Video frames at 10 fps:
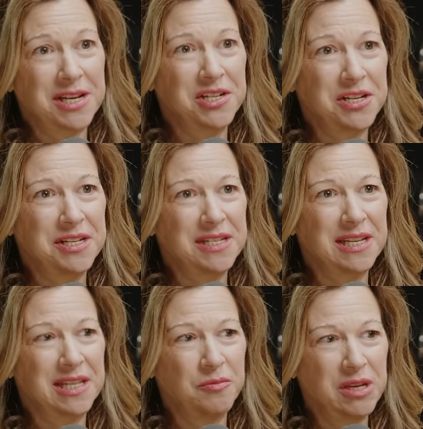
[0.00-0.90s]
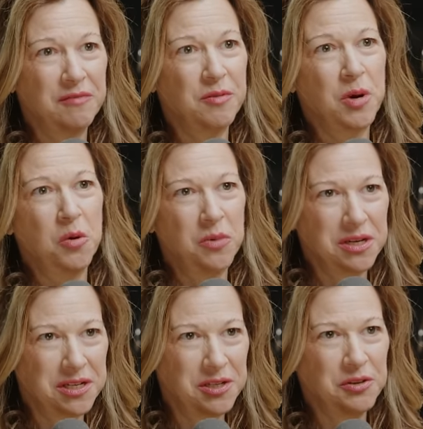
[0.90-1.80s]
sessions and then we give them
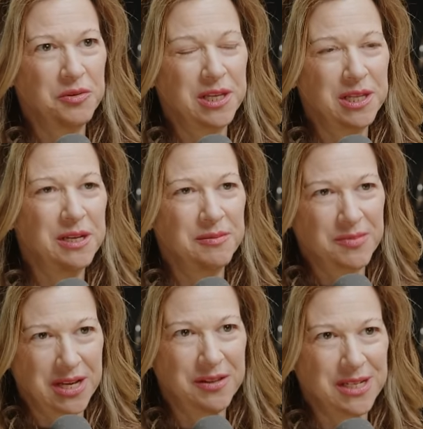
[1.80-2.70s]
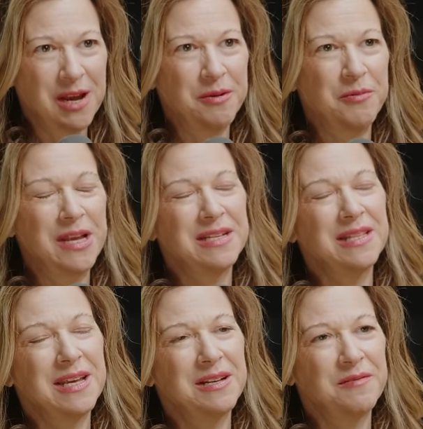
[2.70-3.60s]
homework to do. And then they tell us how it went
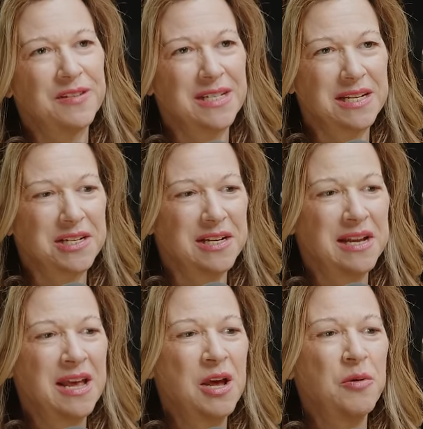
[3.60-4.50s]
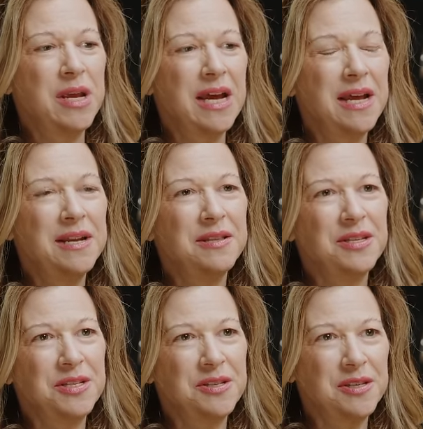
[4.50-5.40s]
at the end of the session. We had
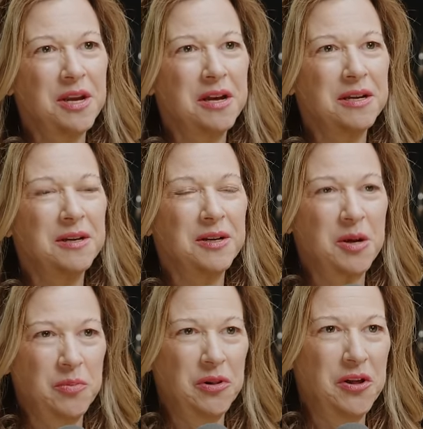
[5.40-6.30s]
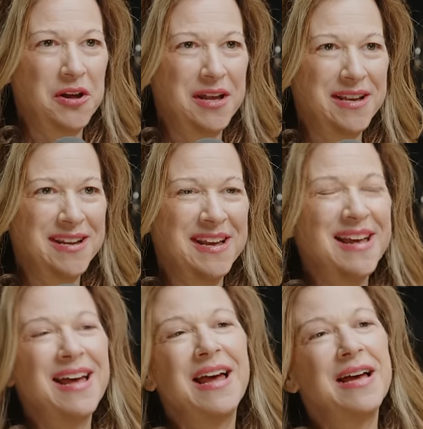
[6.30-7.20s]
this young couple on
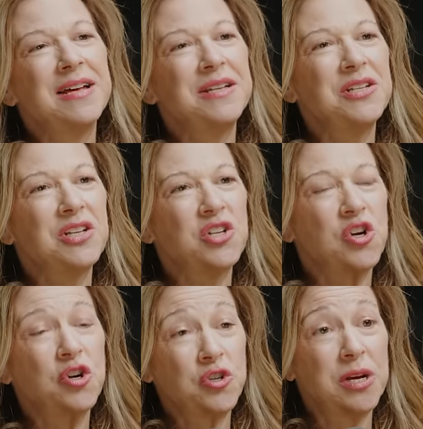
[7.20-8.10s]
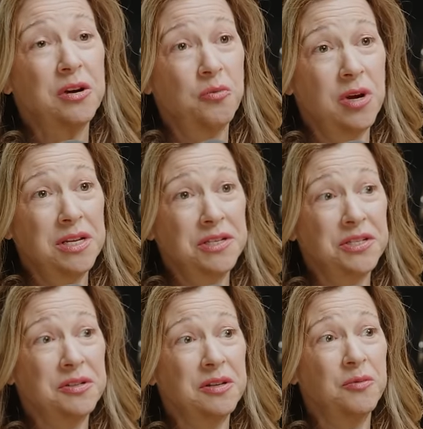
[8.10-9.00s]
and her trigger
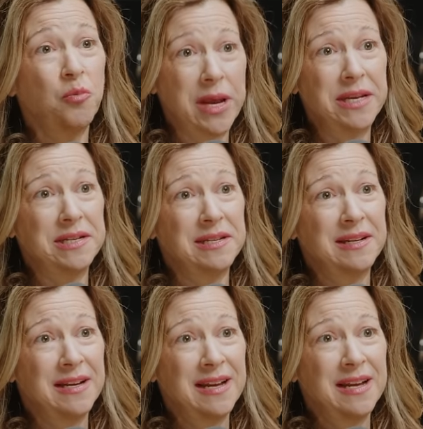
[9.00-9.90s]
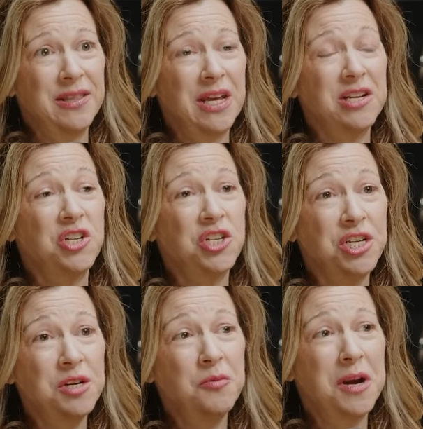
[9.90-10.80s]
was weight. That
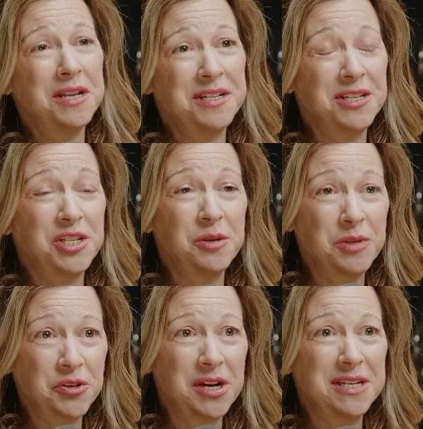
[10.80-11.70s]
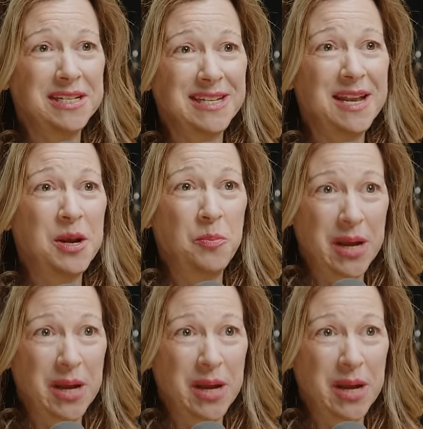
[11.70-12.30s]
she wanted to, she was trying to set a